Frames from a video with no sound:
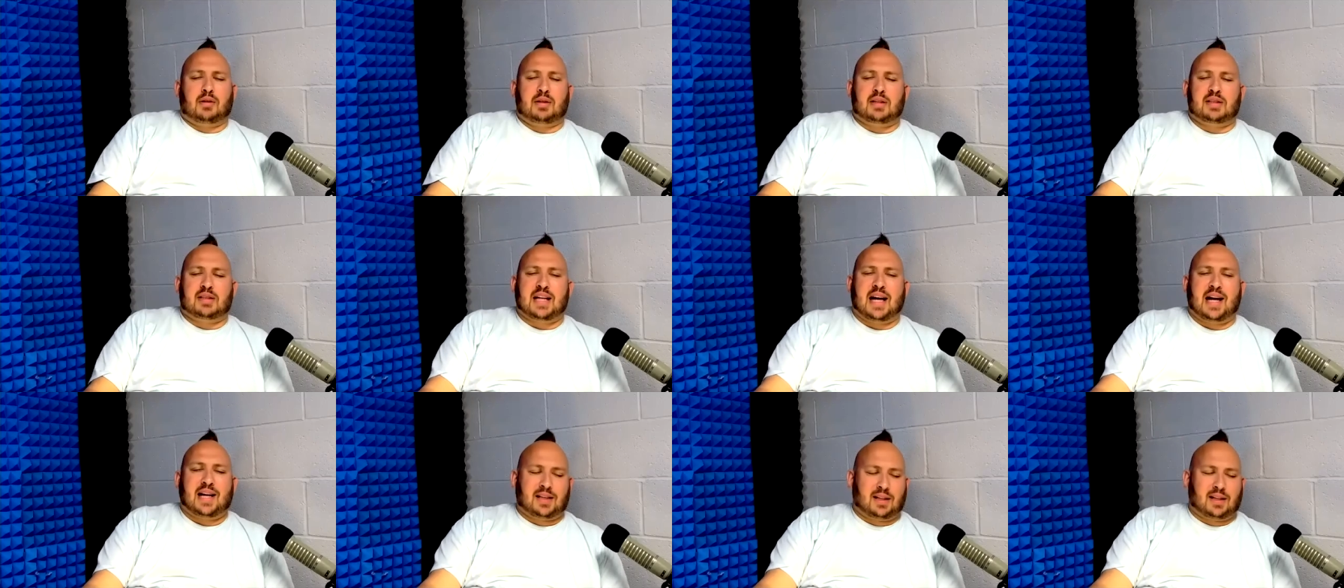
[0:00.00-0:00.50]
is
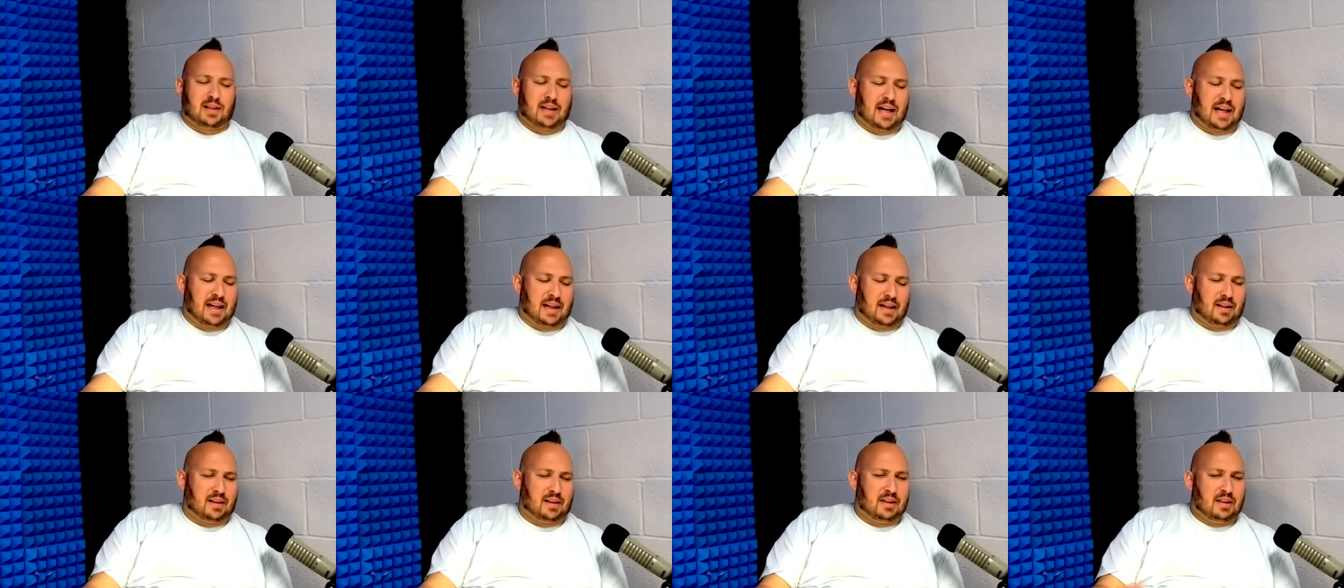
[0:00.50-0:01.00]
that to
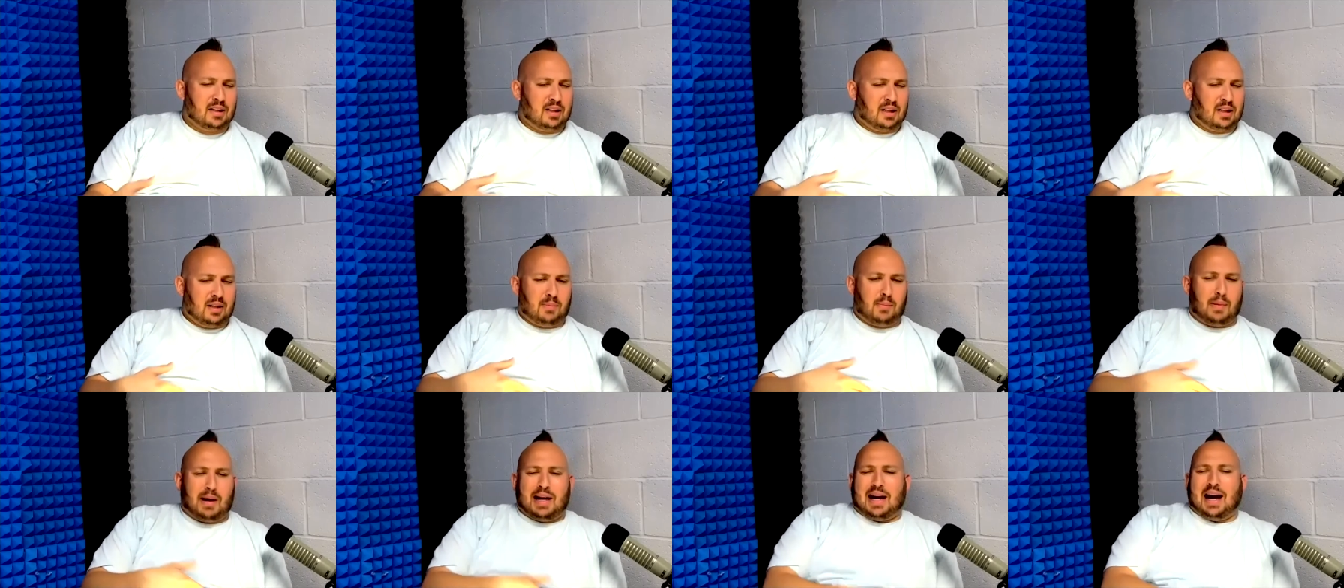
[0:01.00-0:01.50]
like
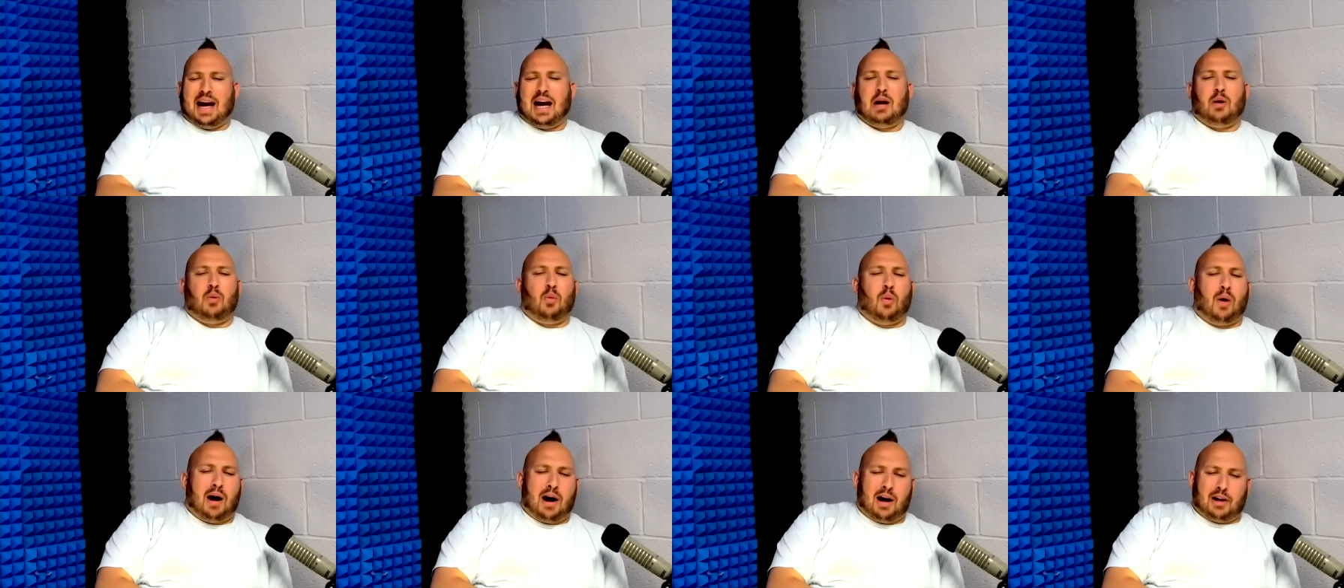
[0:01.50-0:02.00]
my
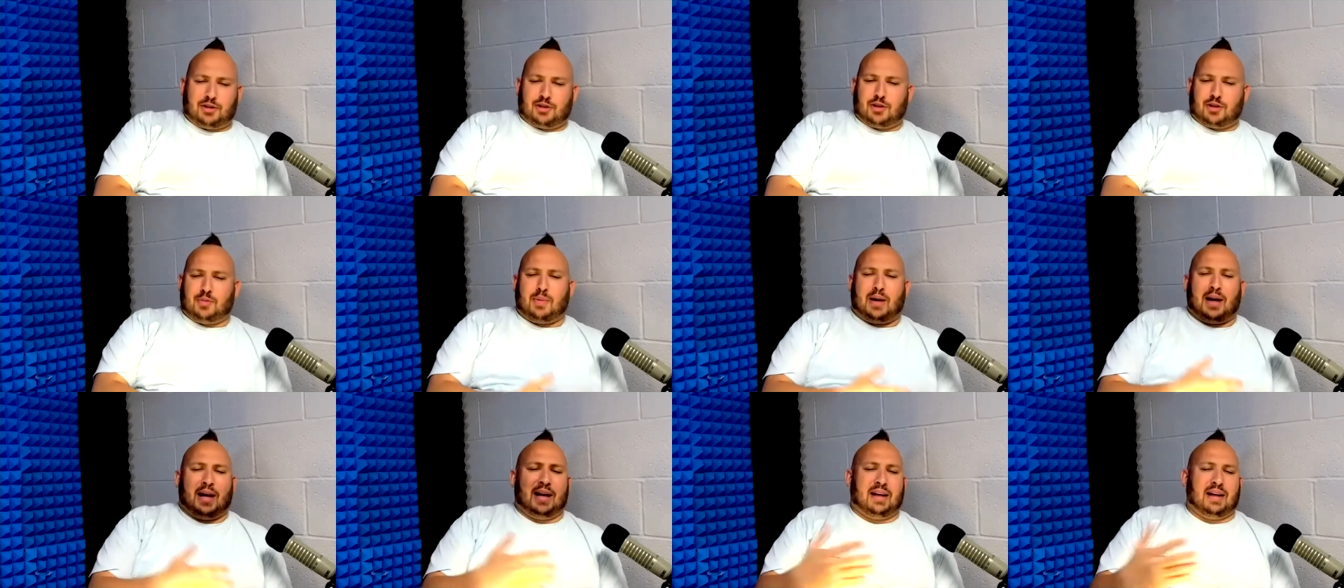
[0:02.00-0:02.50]
iWatch or
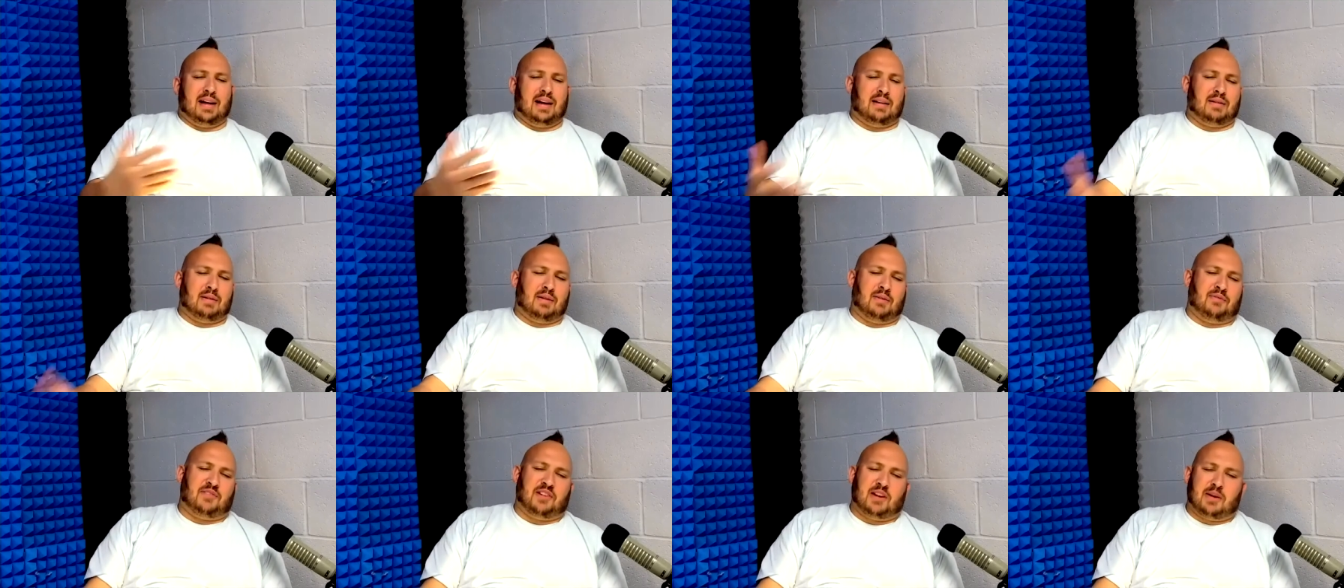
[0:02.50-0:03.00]
my
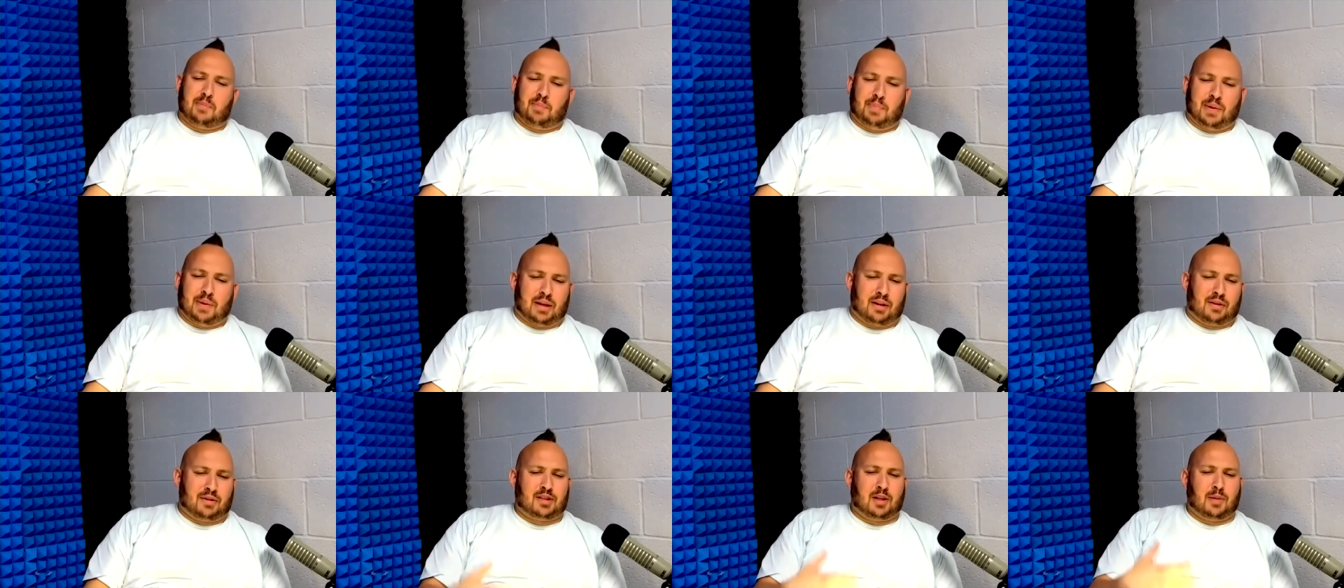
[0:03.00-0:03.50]

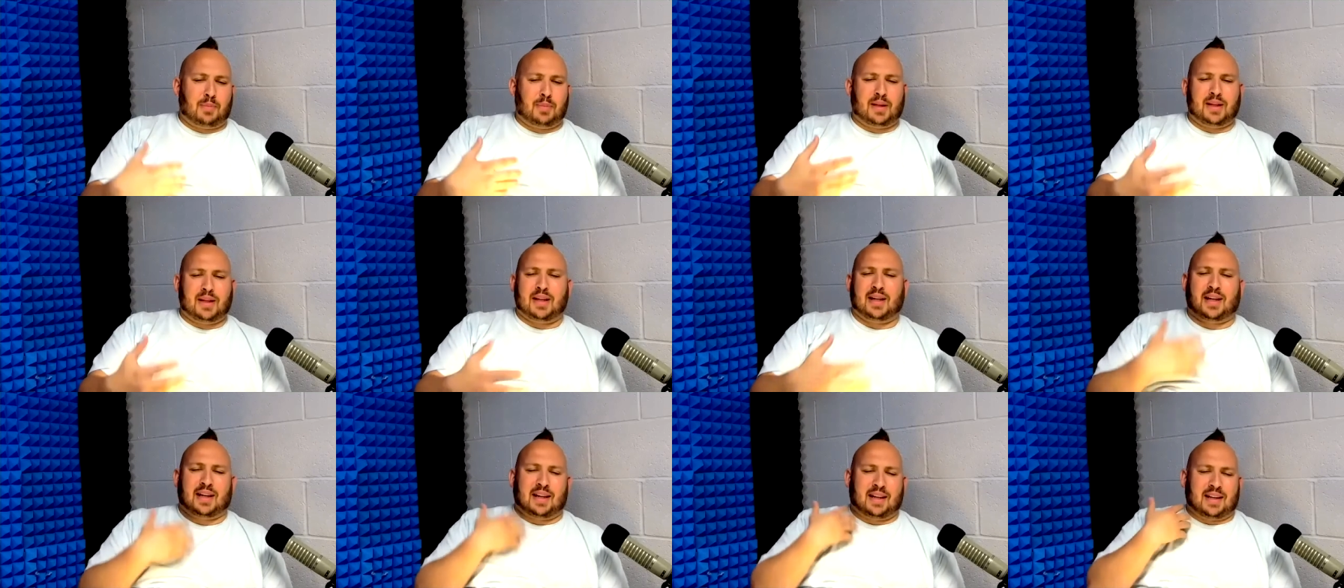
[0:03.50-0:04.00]
Fitbit or something
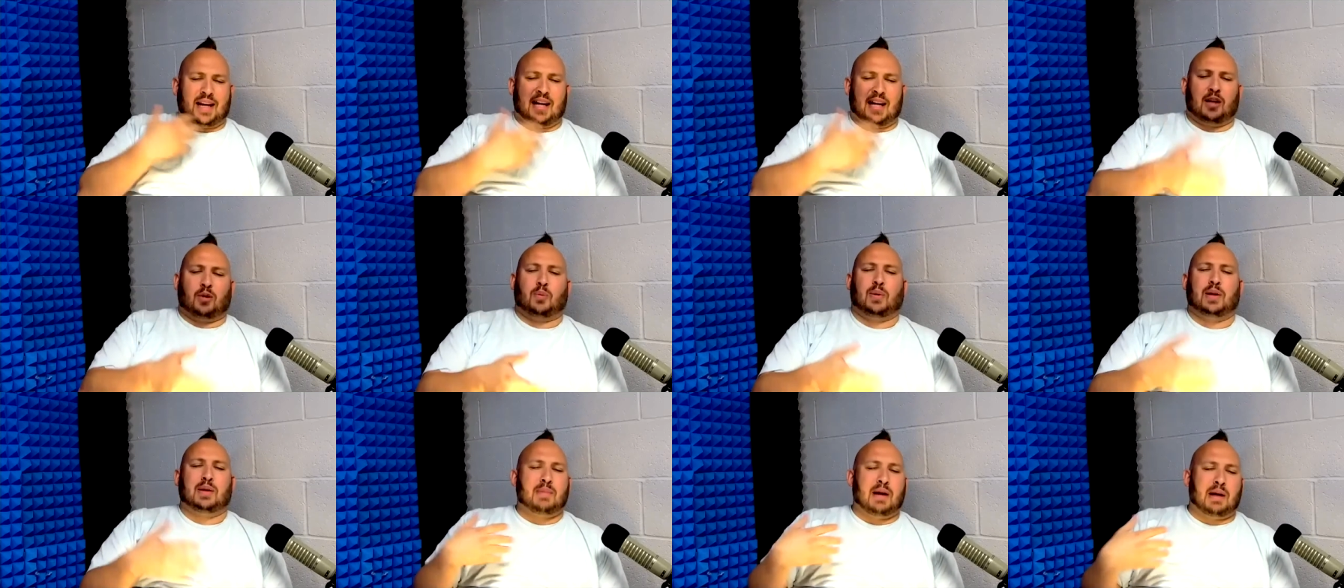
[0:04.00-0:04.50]
that can kind of
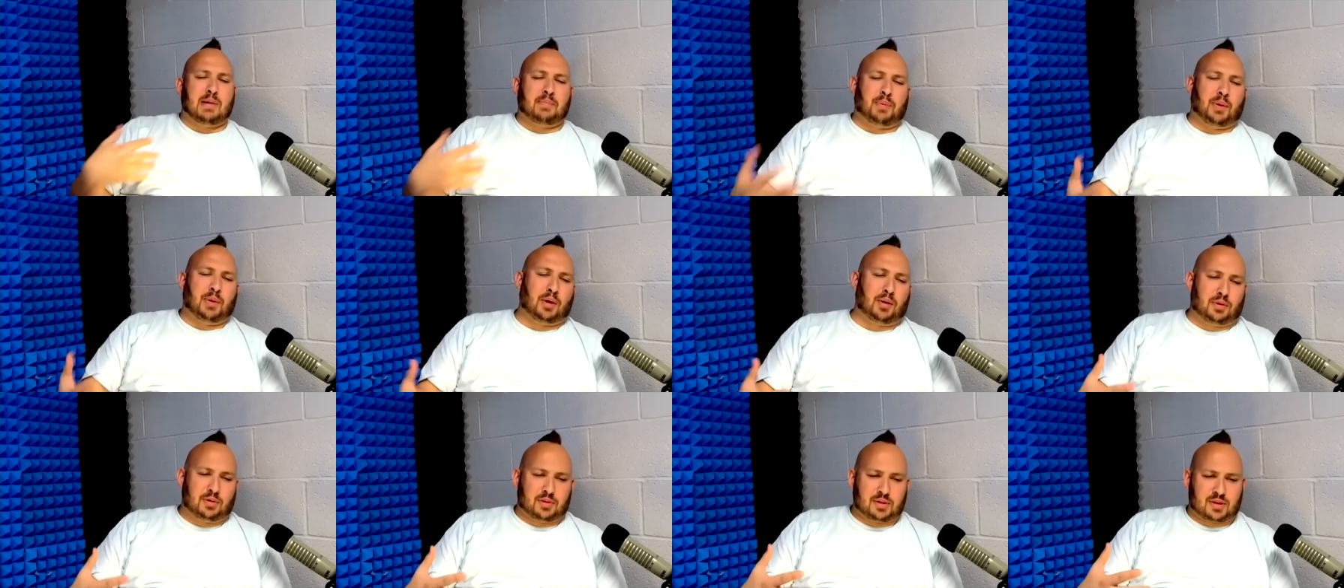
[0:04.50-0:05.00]
read my
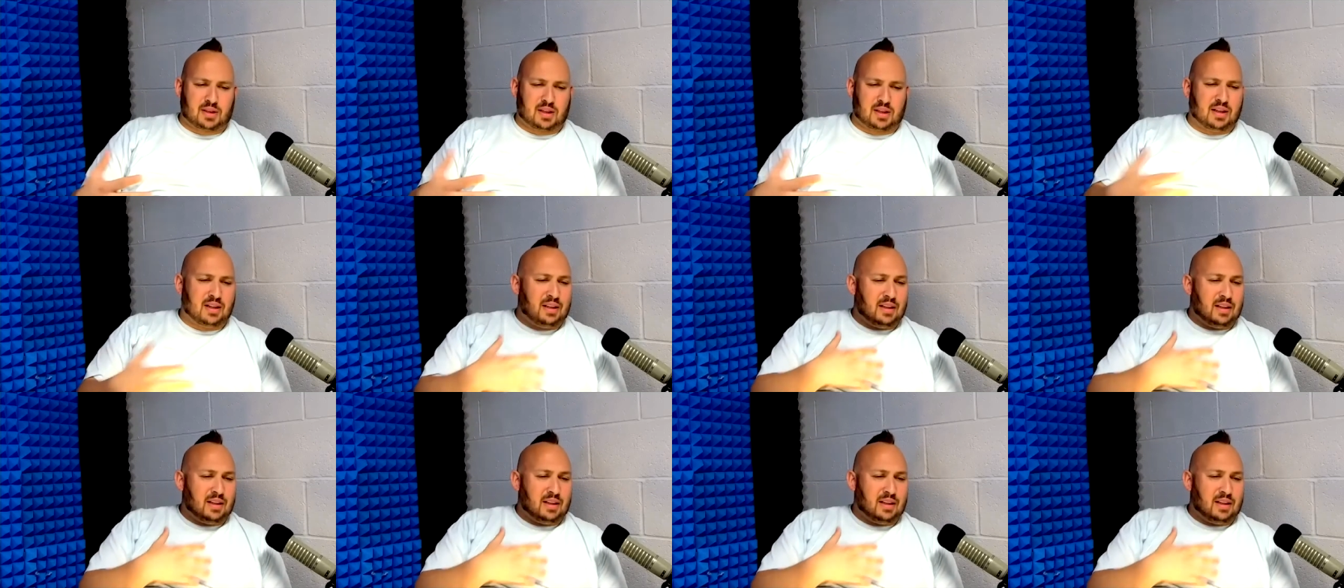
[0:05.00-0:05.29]
pulse?